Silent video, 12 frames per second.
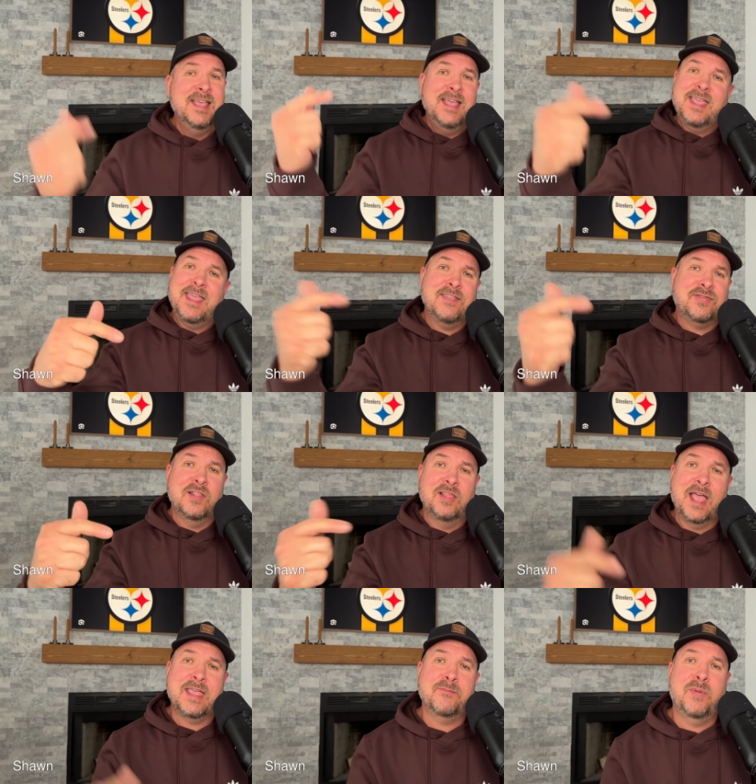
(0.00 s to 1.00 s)
hit the
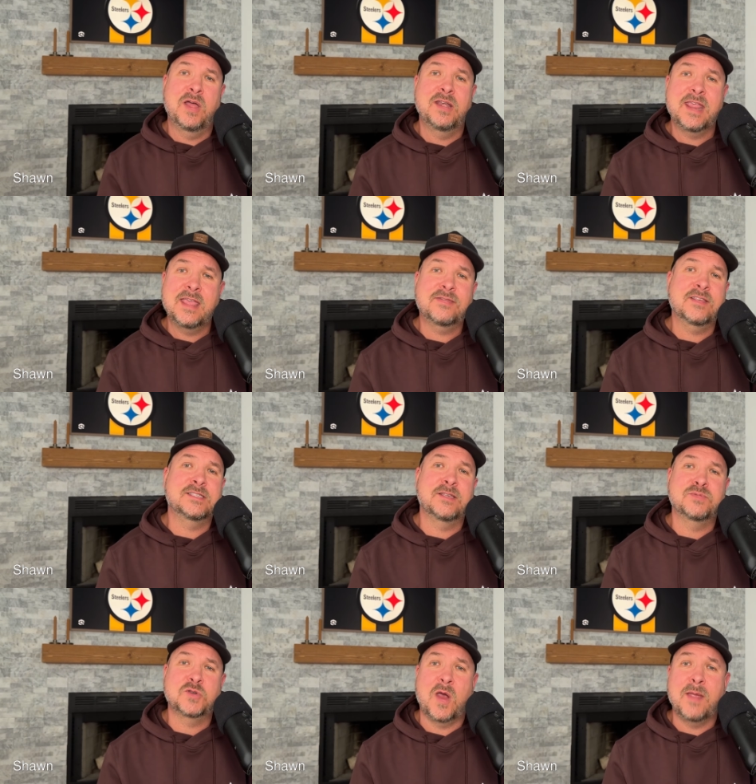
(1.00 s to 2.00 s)
like button, hit the
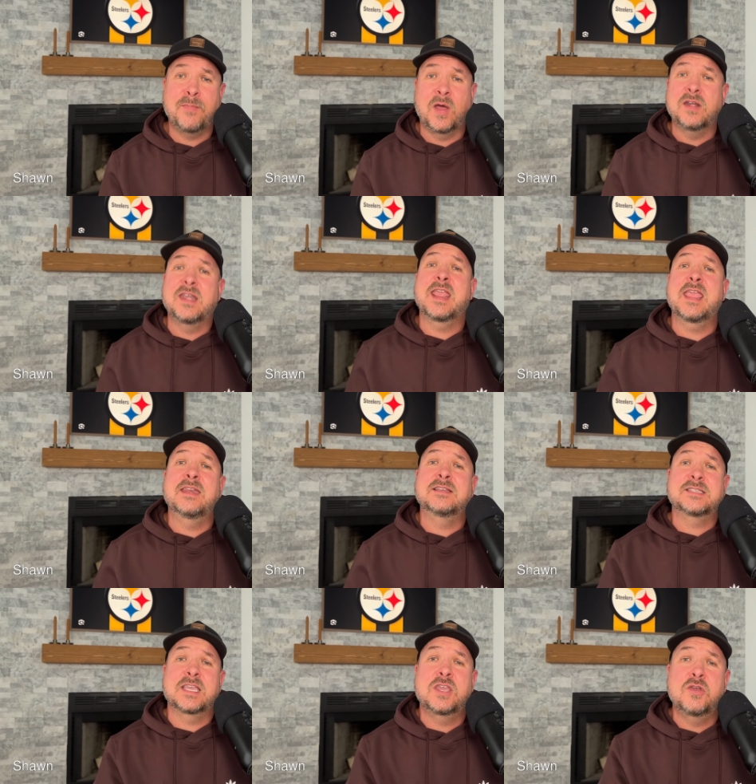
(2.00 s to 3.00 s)
subscribe button. It
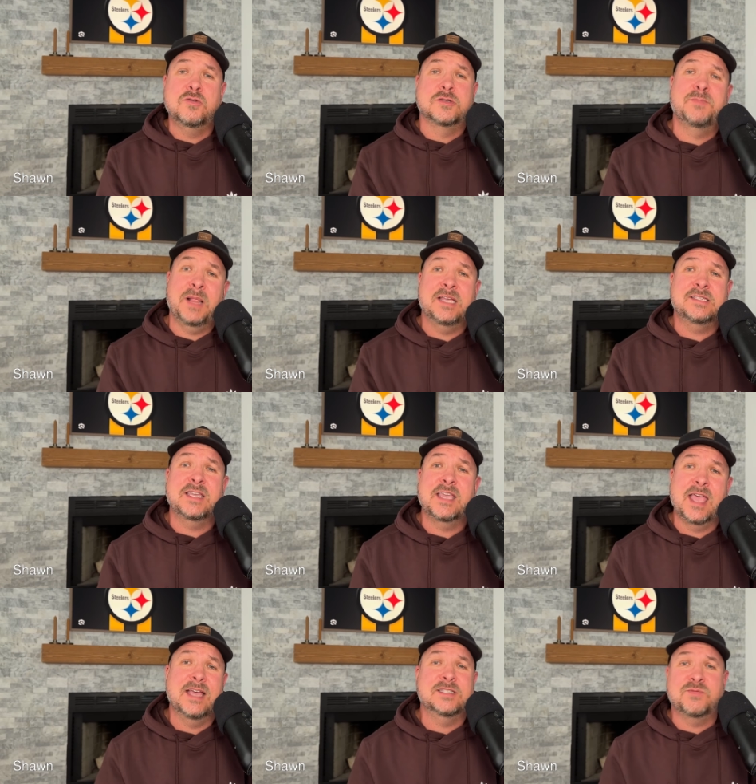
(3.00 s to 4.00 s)
is a huge
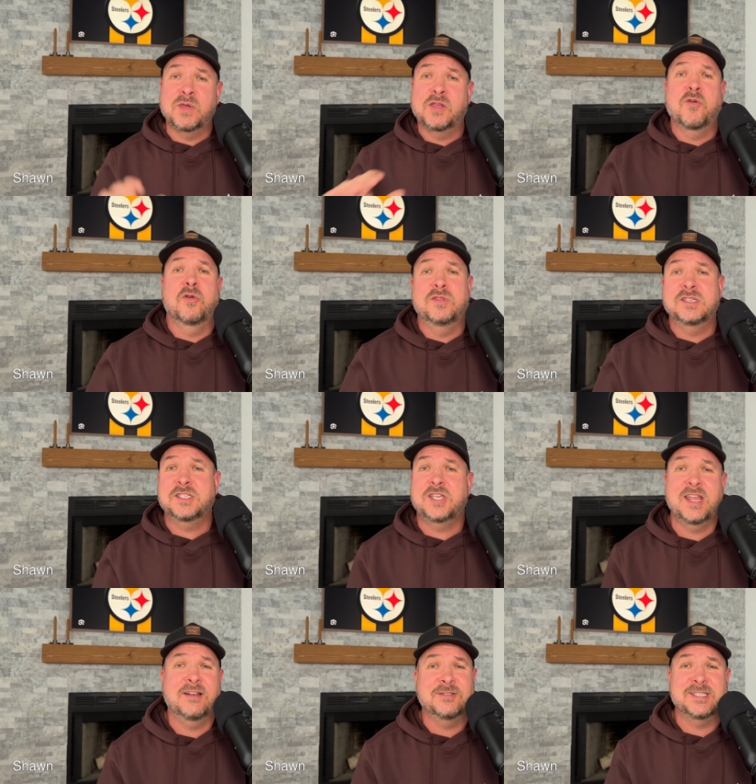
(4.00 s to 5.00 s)
blessing as we grow this
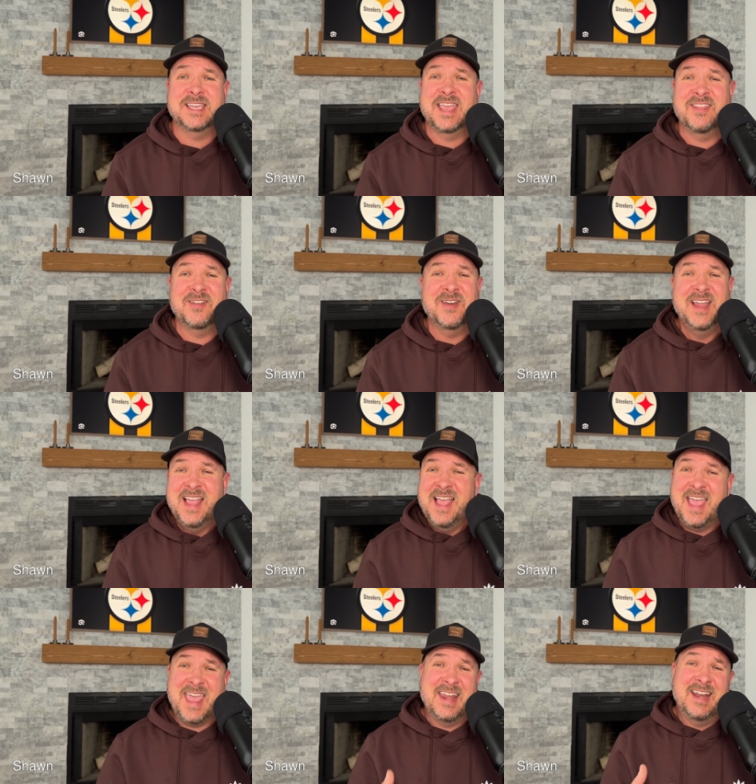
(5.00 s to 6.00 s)
channel together.
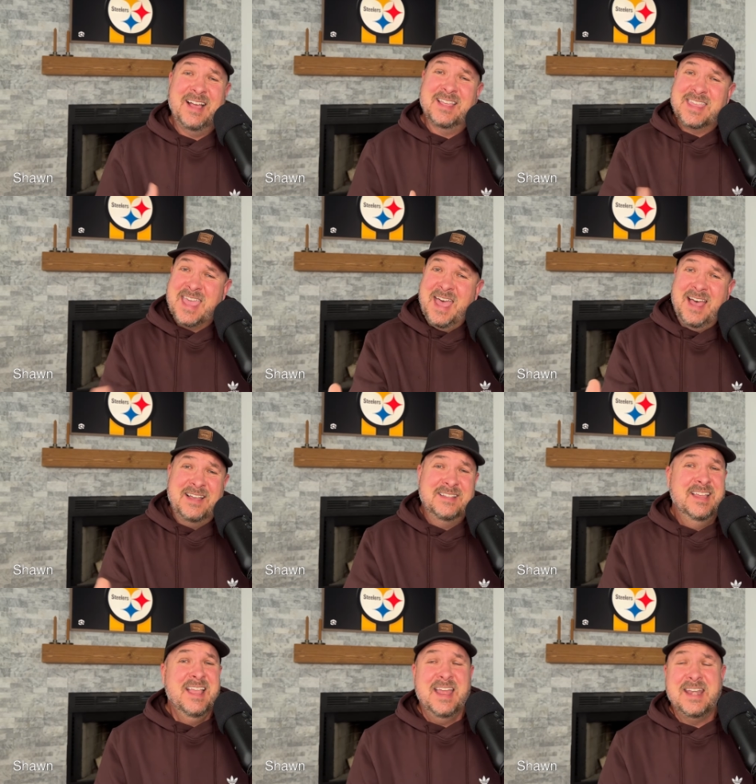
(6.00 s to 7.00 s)
And
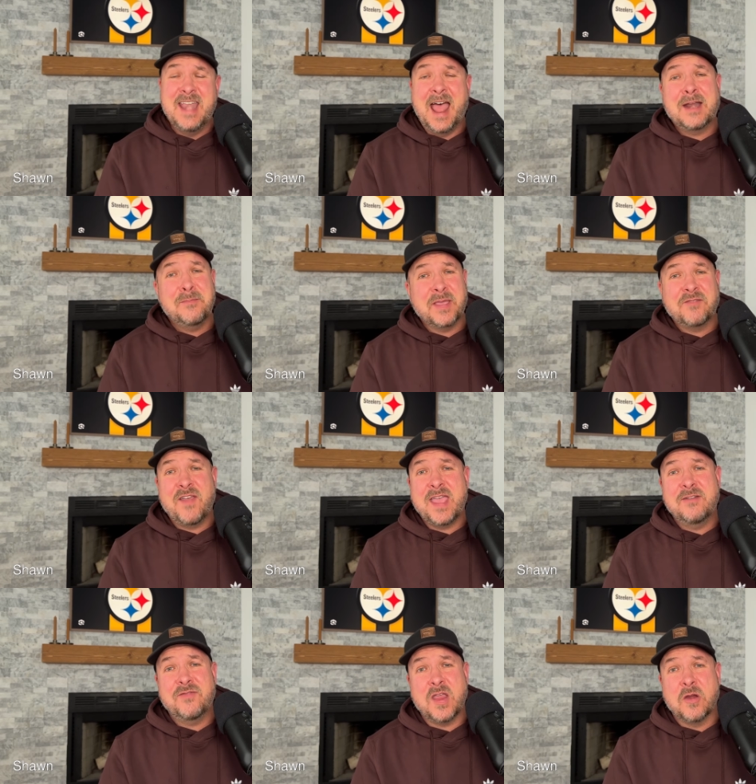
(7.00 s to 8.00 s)
not a big
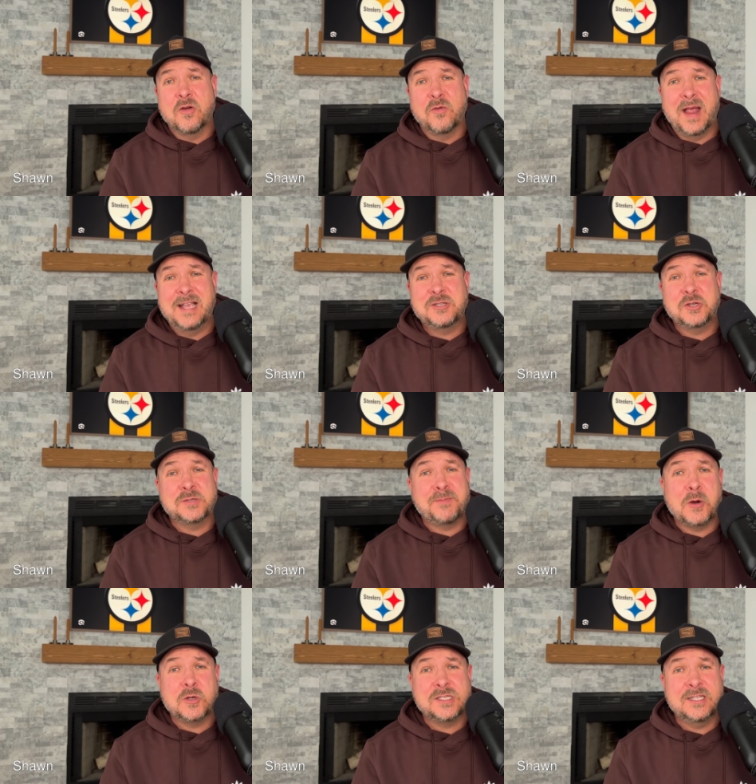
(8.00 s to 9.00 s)
fan of Aaron Rodgers
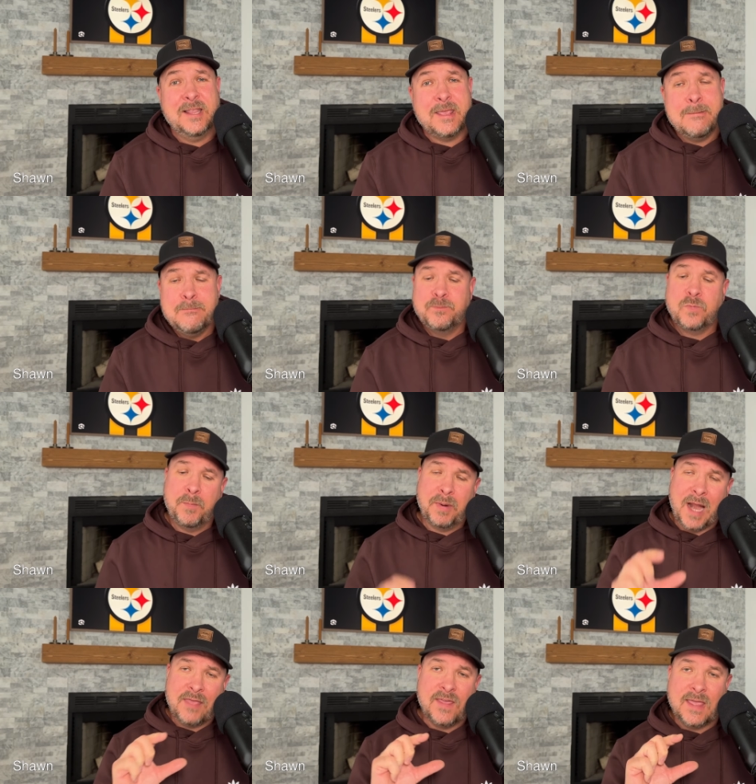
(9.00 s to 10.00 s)
personally,
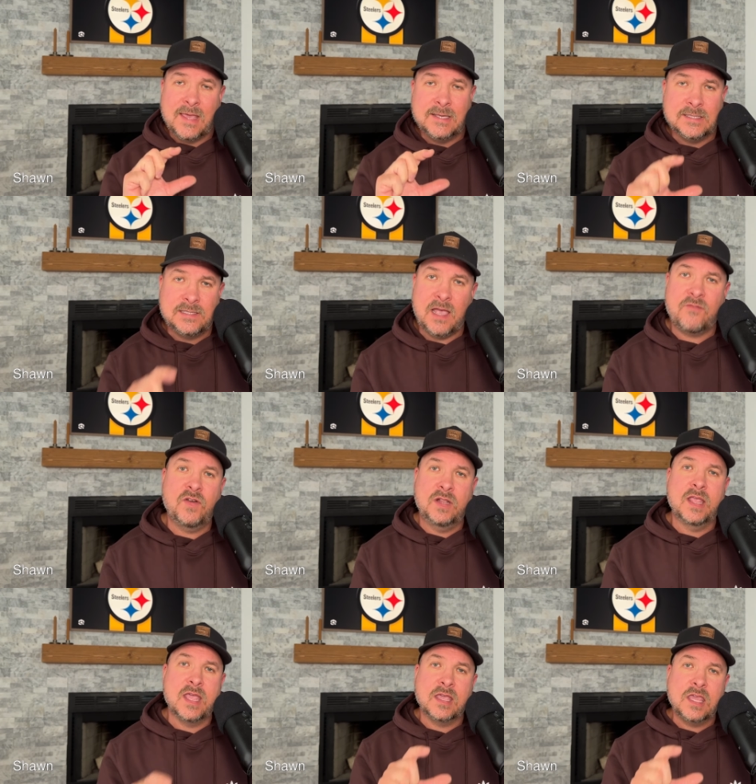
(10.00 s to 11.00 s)
but I think he's
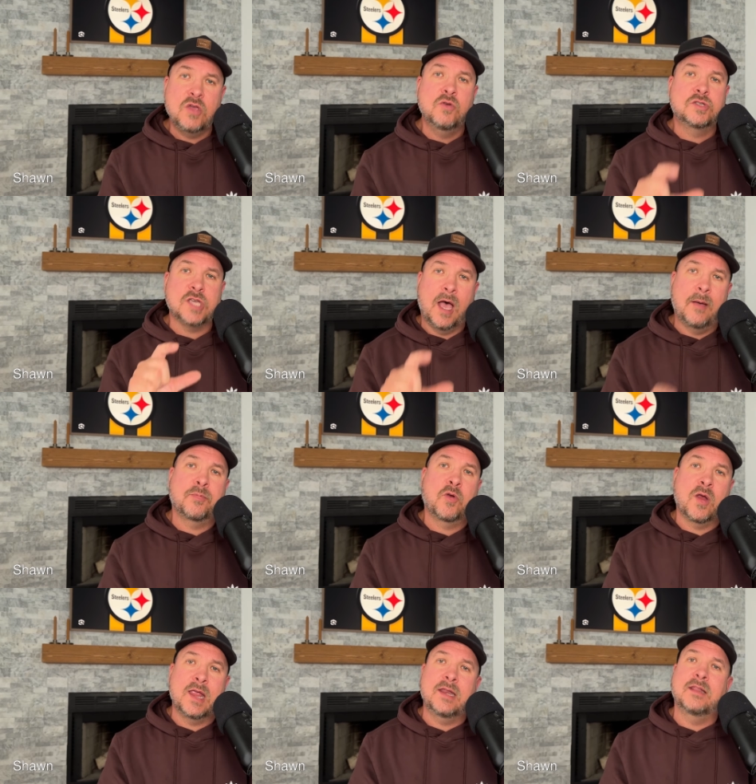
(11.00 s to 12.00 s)
definitely a huge
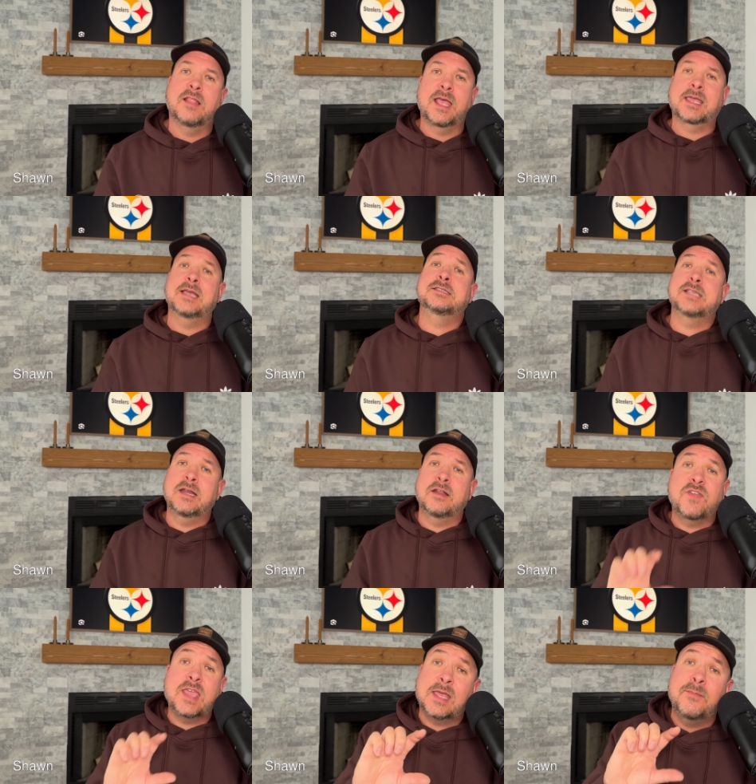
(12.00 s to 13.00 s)
upgrade. And like I said,
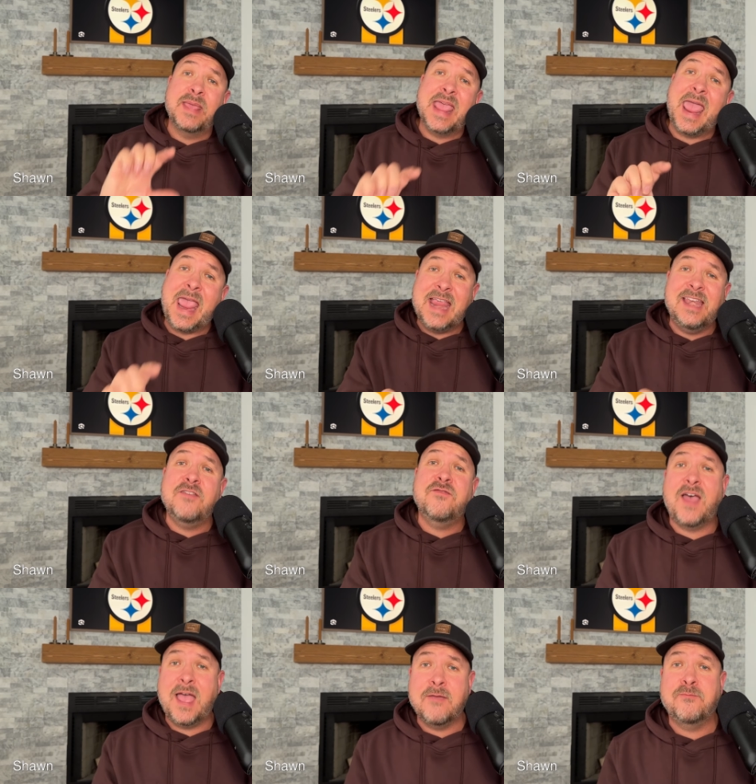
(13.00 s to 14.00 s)
if he can be
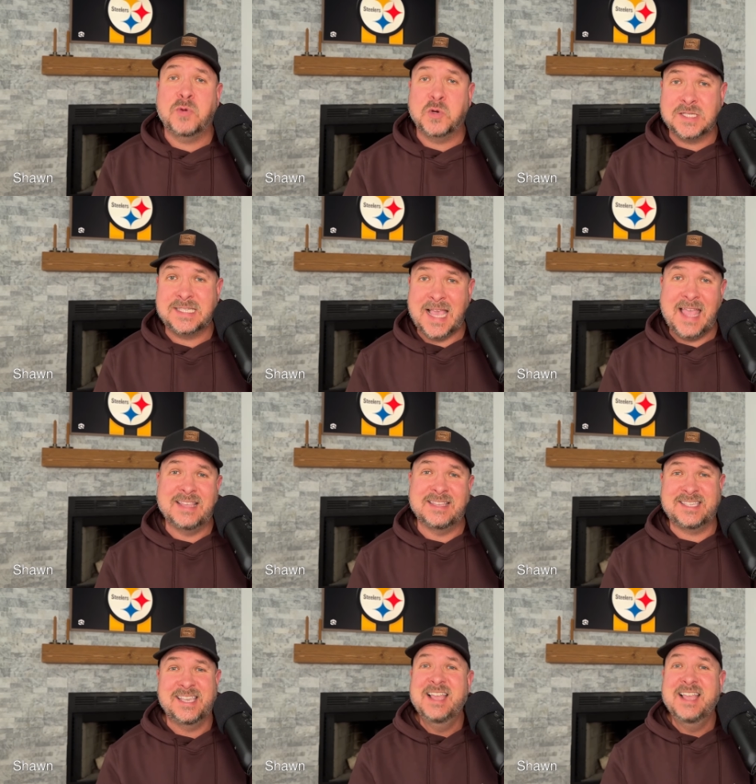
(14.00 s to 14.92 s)
85%